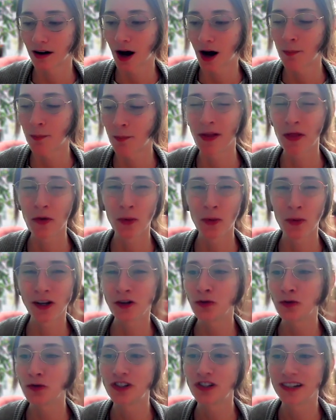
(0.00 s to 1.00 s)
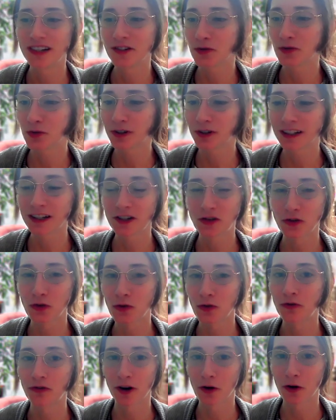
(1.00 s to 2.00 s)
a month when you didn't really
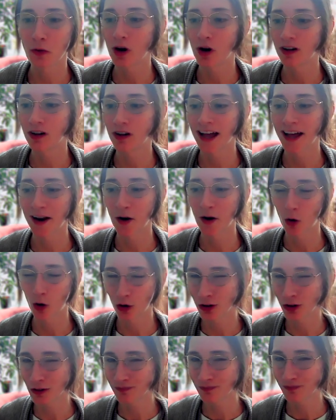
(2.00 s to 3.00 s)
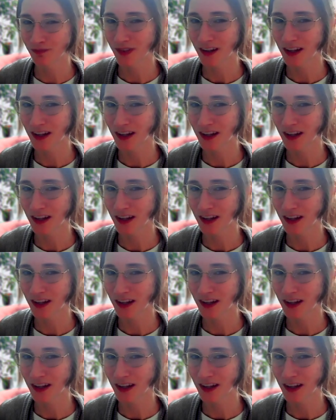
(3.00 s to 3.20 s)
do very well at all,